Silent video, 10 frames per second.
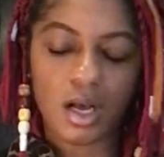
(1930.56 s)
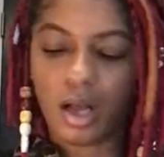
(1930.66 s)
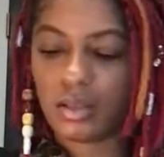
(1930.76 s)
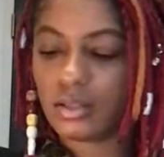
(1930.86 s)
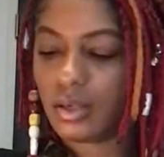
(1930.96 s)

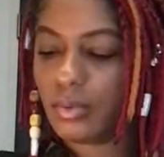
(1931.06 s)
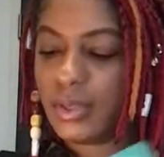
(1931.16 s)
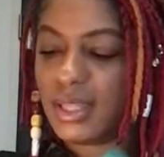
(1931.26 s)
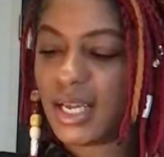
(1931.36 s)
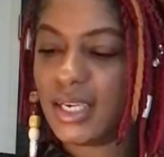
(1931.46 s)
Also,
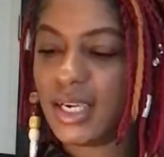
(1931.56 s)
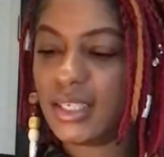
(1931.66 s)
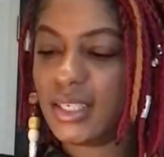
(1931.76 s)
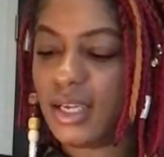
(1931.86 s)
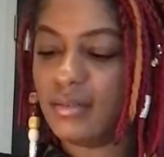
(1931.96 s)
with that
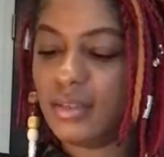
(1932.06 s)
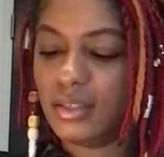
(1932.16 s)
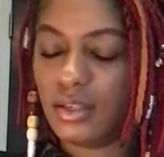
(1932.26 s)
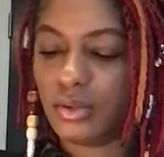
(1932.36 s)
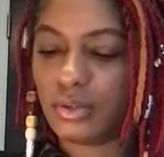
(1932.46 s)
9/11
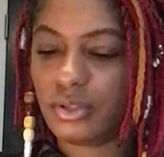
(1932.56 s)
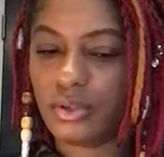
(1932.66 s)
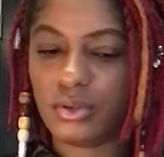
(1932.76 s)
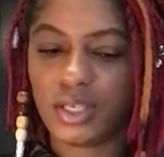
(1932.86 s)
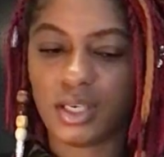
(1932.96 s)
and those
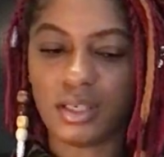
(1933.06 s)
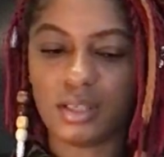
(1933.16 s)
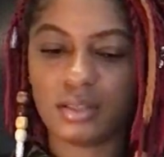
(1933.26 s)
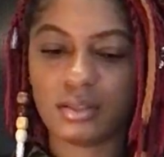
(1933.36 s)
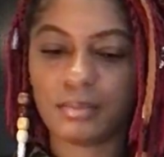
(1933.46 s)
2
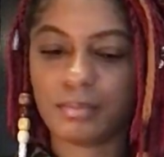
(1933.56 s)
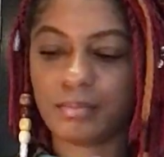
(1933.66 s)
keys,